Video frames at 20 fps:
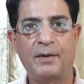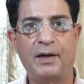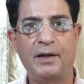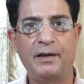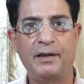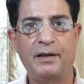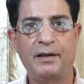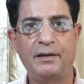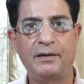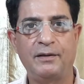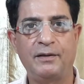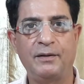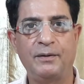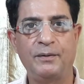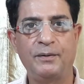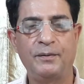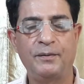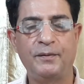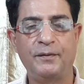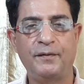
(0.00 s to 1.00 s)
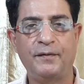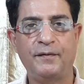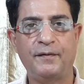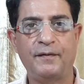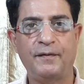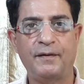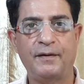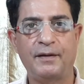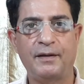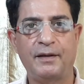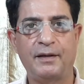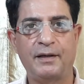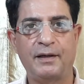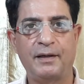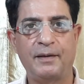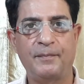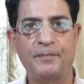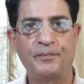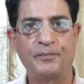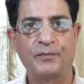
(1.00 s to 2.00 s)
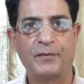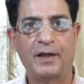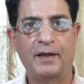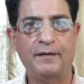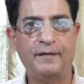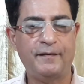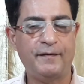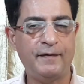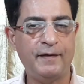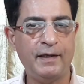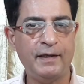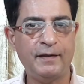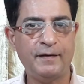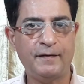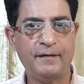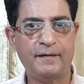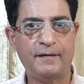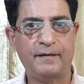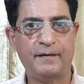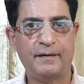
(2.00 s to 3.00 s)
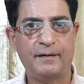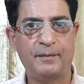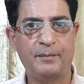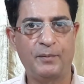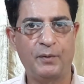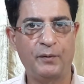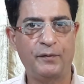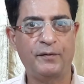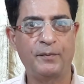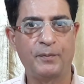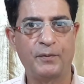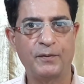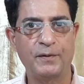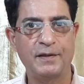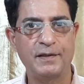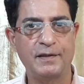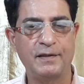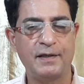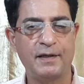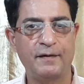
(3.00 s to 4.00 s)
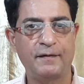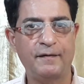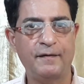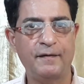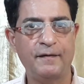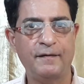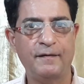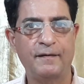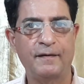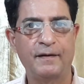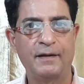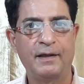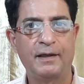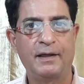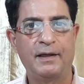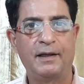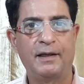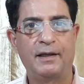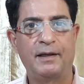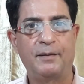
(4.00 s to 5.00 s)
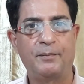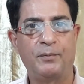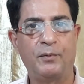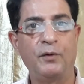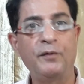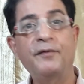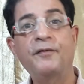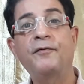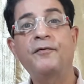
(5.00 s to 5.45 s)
gonna use 6 most important tenses most